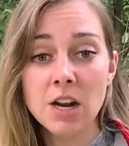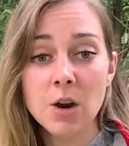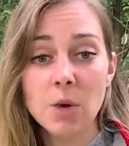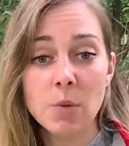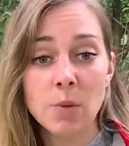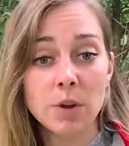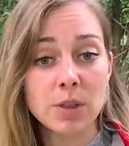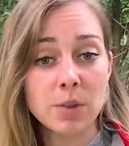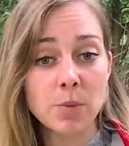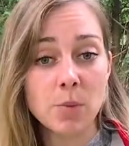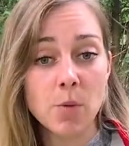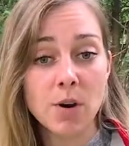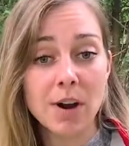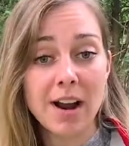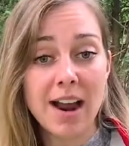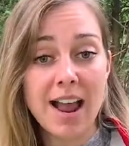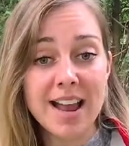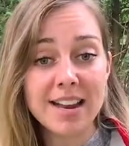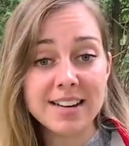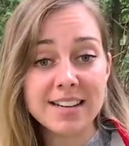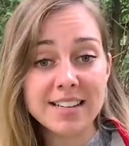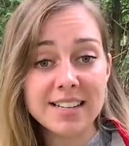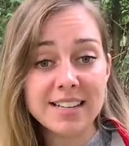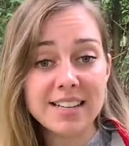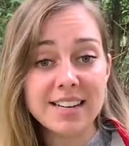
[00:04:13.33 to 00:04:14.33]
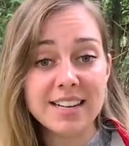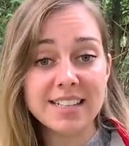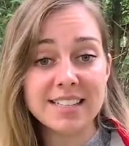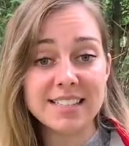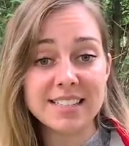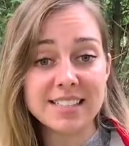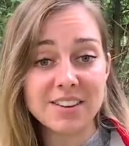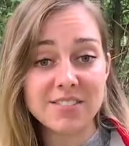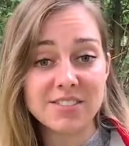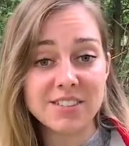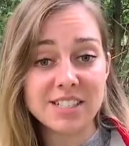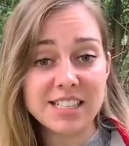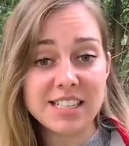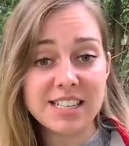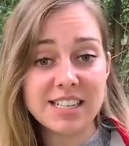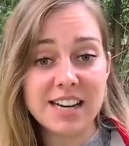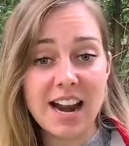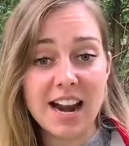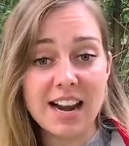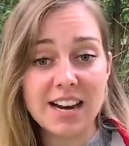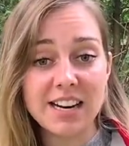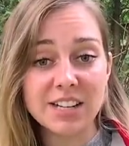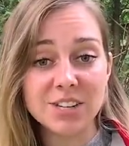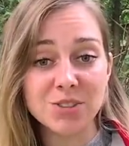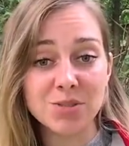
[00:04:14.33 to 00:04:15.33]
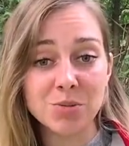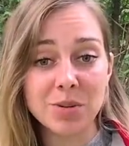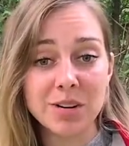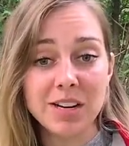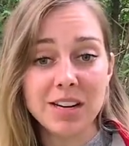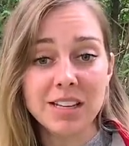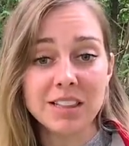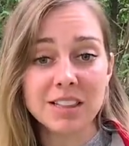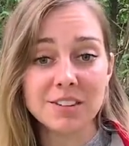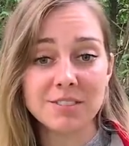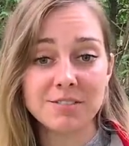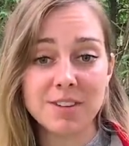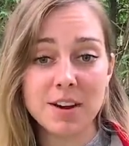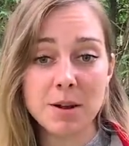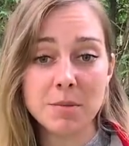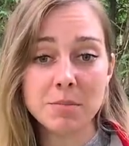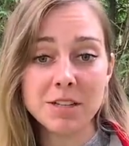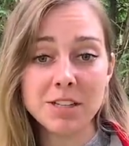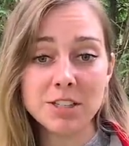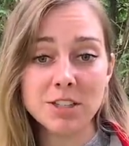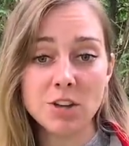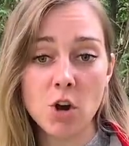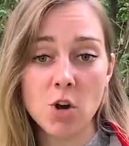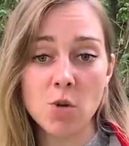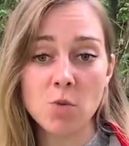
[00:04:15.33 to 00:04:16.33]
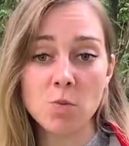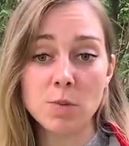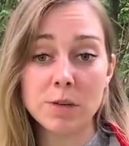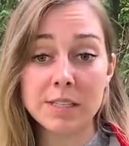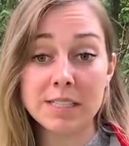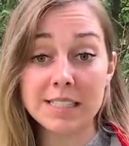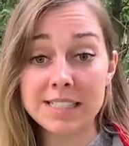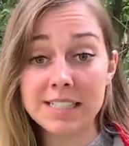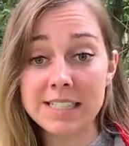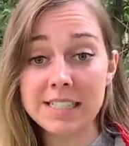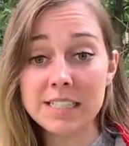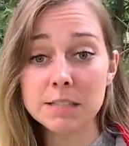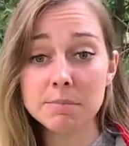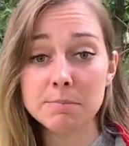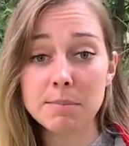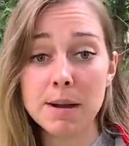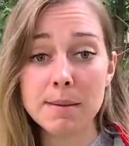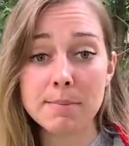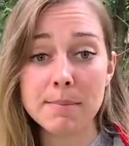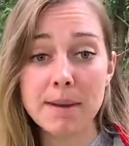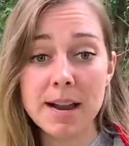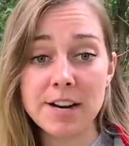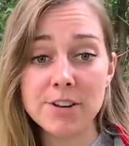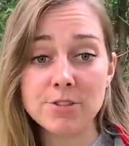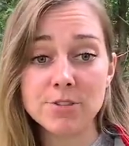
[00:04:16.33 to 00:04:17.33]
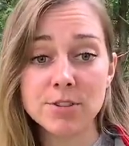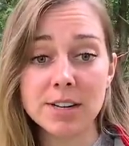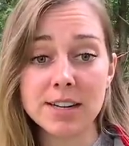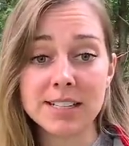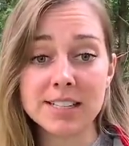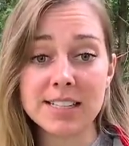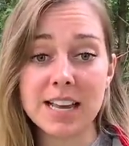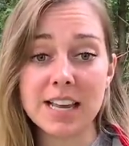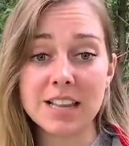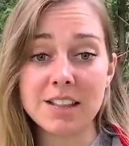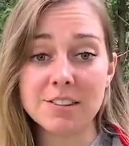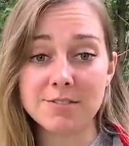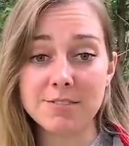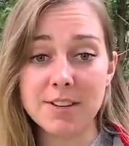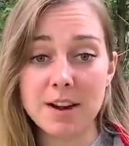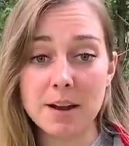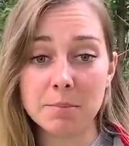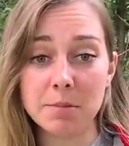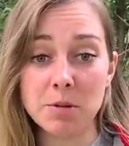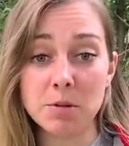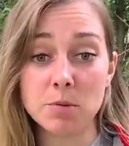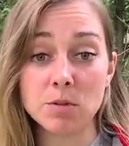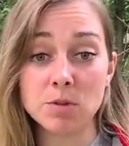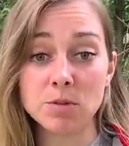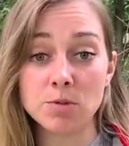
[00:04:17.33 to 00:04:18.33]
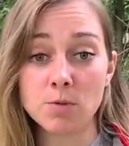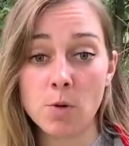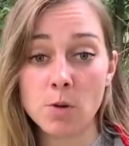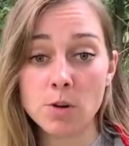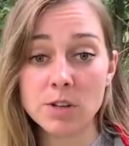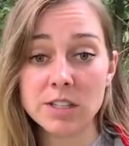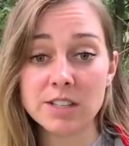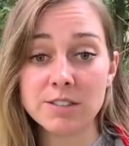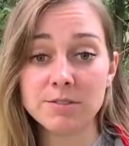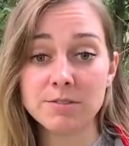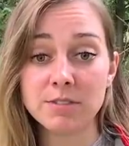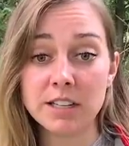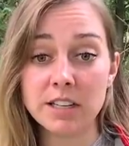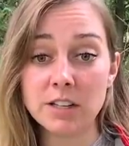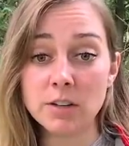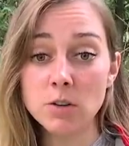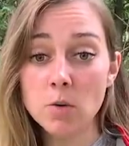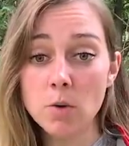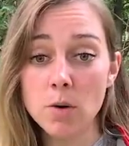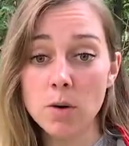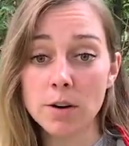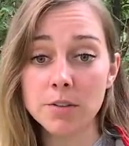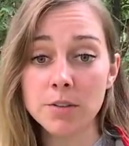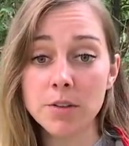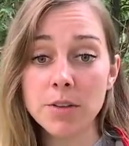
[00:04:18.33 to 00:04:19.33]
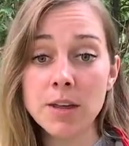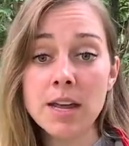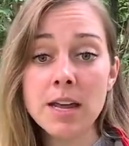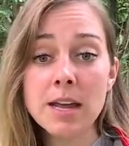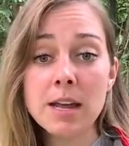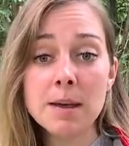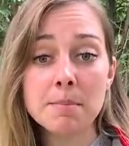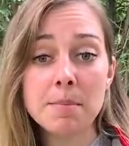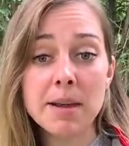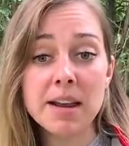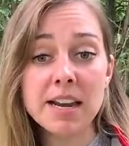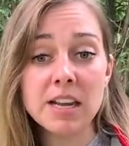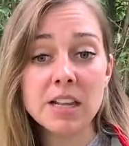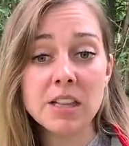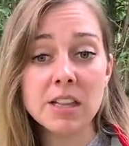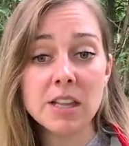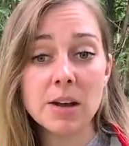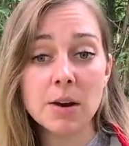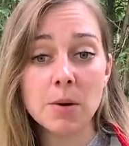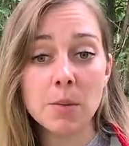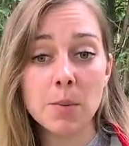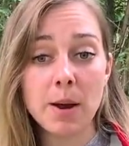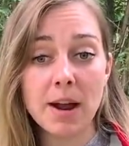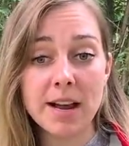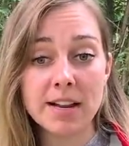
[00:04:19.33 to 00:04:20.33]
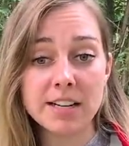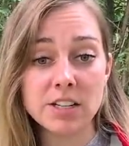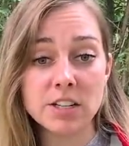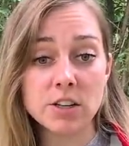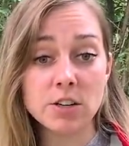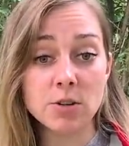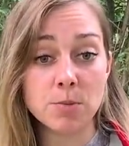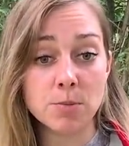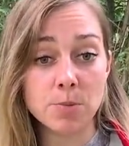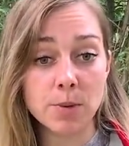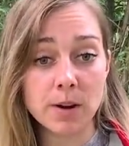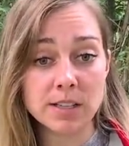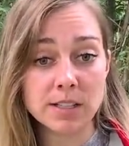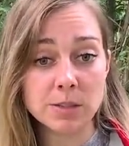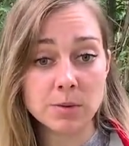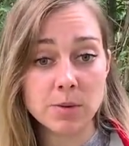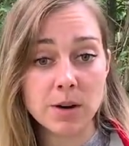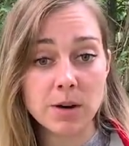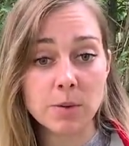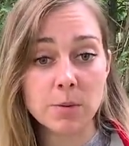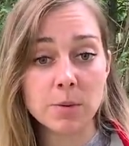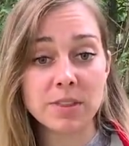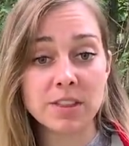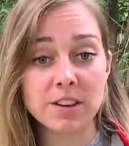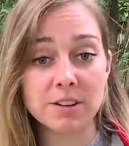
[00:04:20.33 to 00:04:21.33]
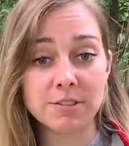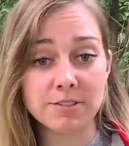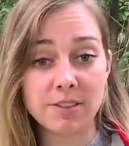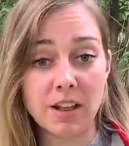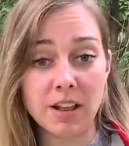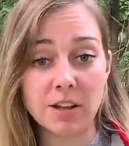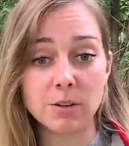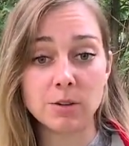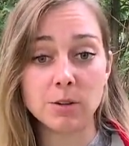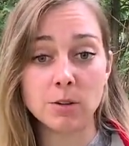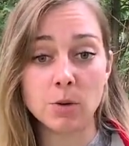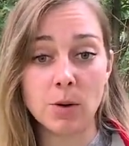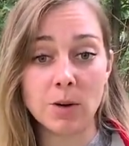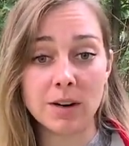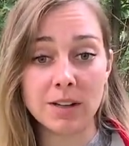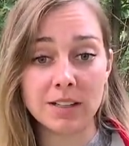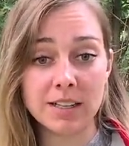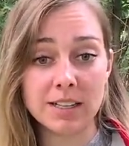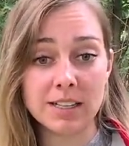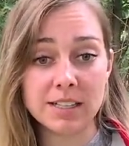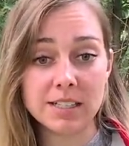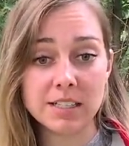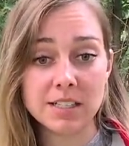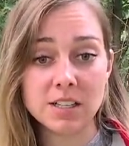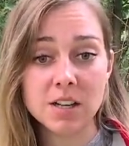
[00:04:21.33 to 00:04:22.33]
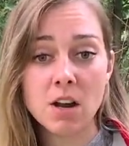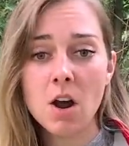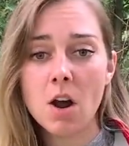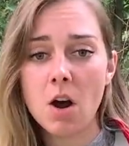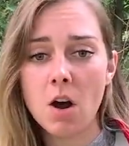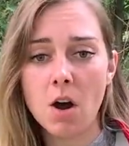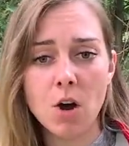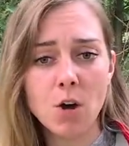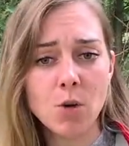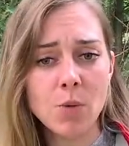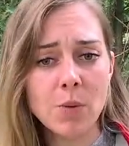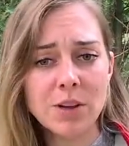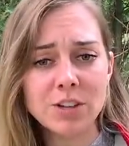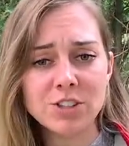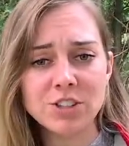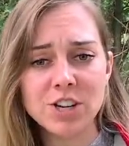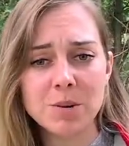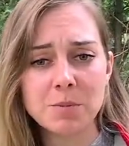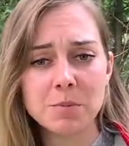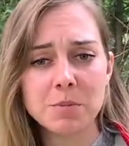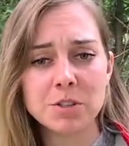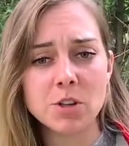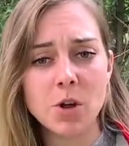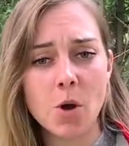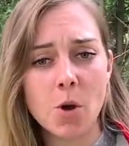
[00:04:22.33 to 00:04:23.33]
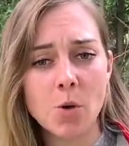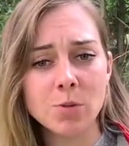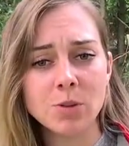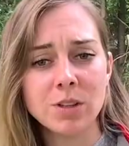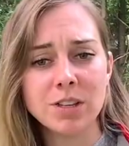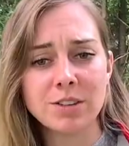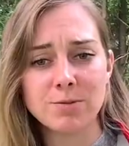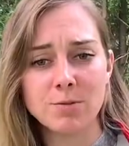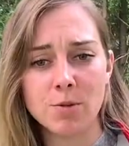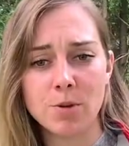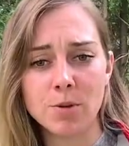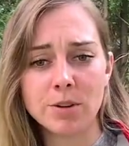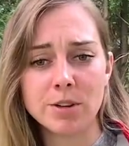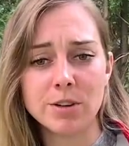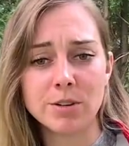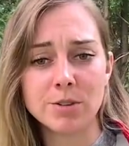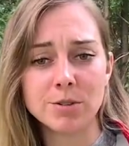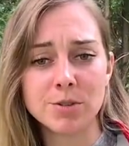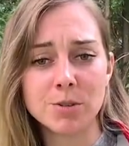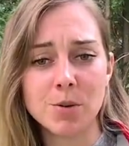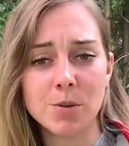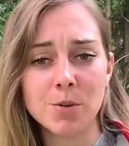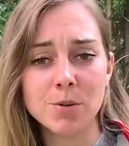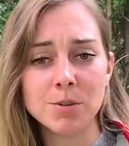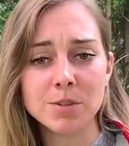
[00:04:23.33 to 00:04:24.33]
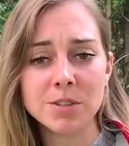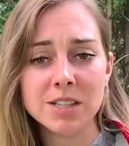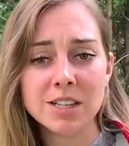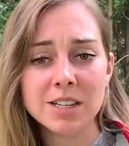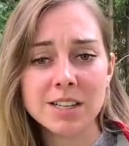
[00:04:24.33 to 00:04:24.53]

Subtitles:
When the war ended in 1783, the family's home was seized by Patriots and the family was forced to flee north, making their way to New Brunswick with their fellow Loyalists, all while Jane was only 4 years old.